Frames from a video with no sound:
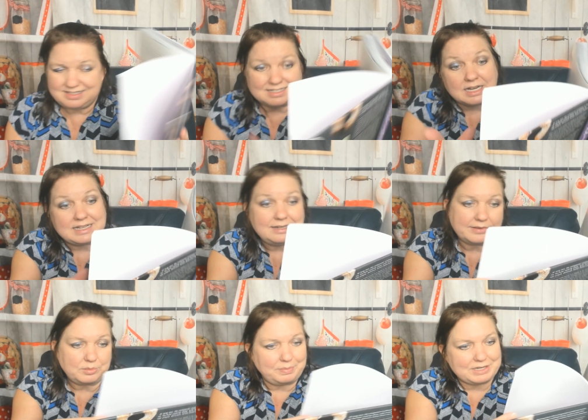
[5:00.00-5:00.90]
tiny
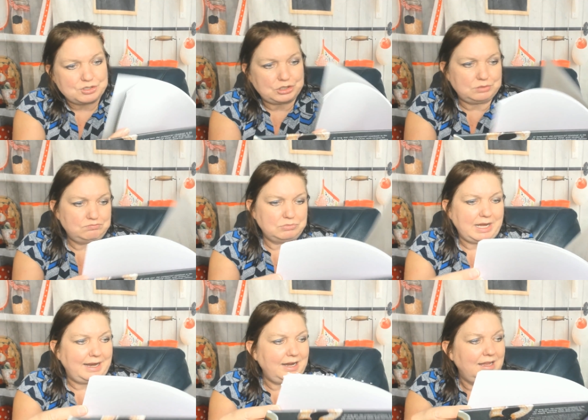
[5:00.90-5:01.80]
little picture.
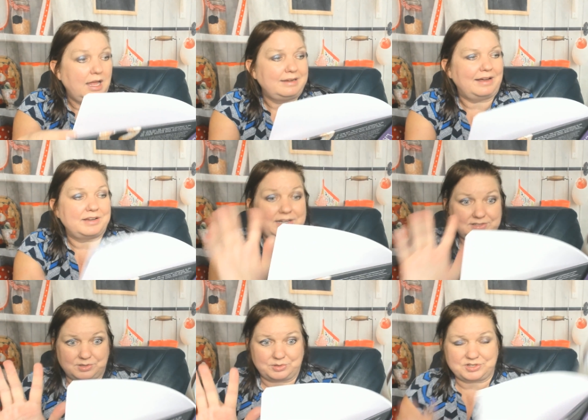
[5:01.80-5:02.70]
Okay, now here's
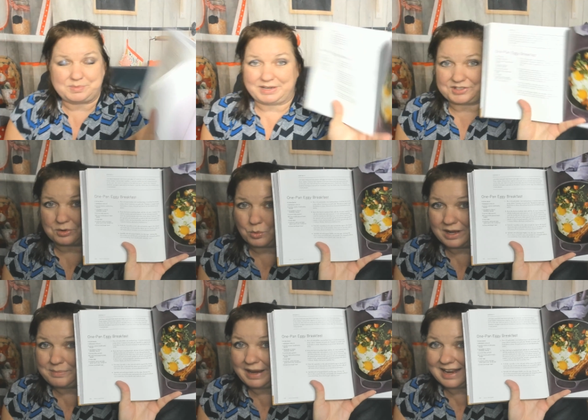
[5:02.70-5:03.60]
a gorgeous picture.
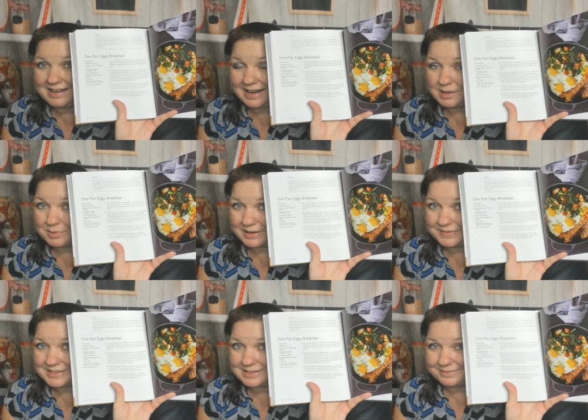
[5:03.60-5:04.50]
One pan egg
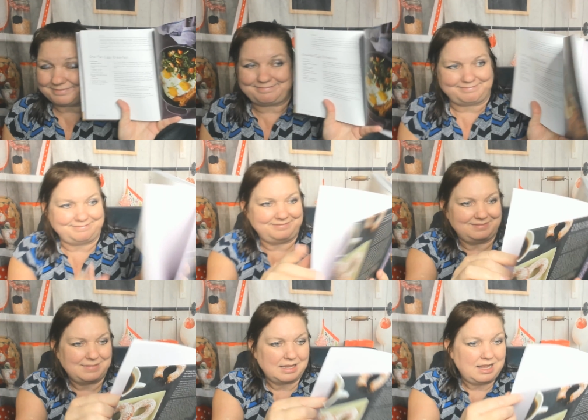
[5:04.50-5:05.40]
breakfast. Mmm,
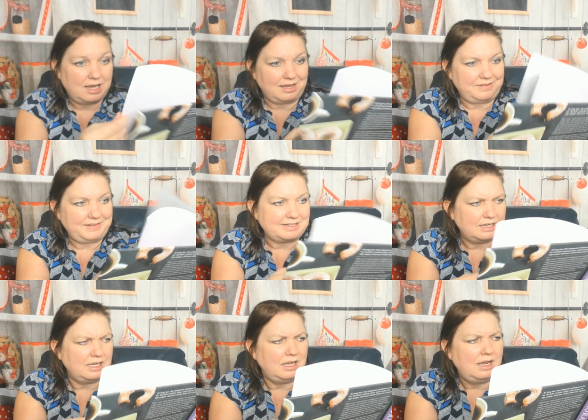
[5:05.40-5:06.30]
love it.
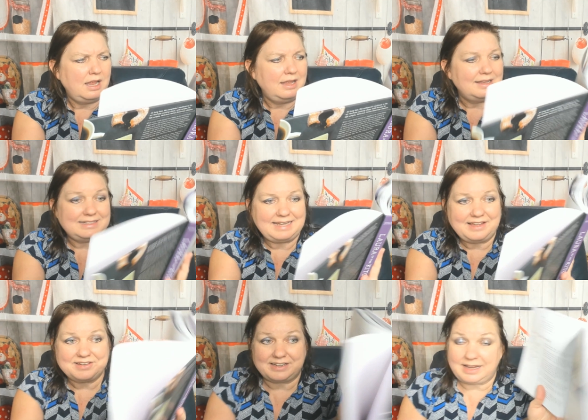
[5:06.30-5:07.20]

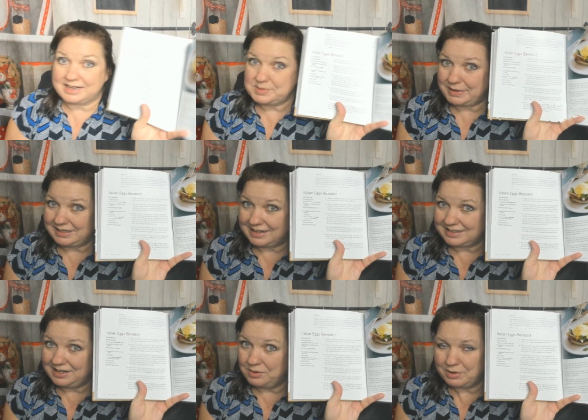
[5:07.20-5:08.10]
Italian eggs
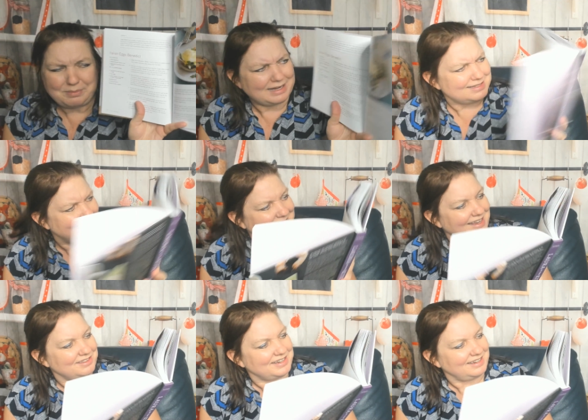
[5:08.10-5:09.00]
benedict. What makes it
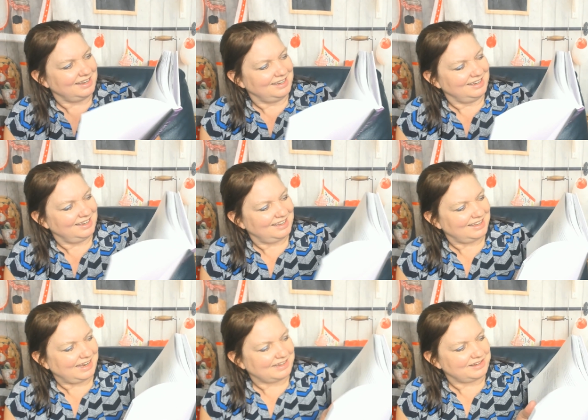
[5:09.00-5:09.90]
Italian?
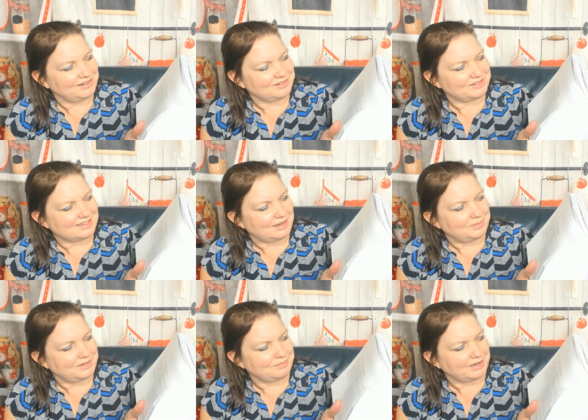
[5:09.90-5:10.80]
Egg yolks,
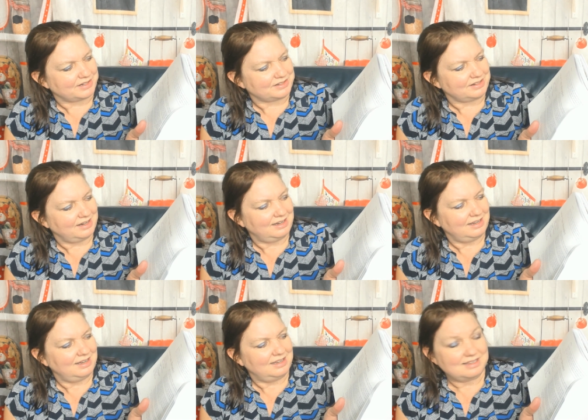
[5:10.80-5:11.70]
lemon, butter,
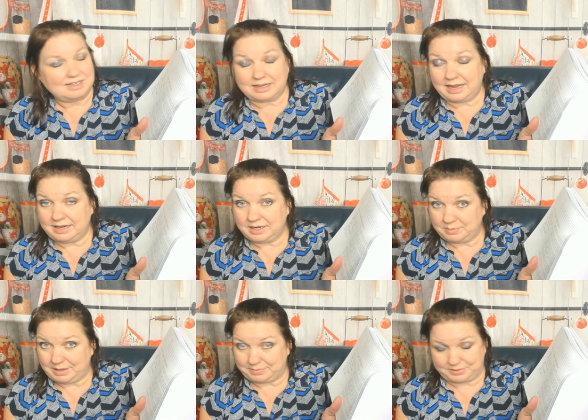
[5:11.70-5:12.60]
cayenne
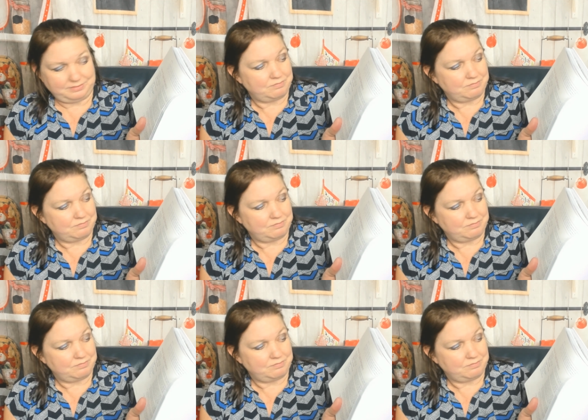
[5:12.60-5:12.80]
pepper,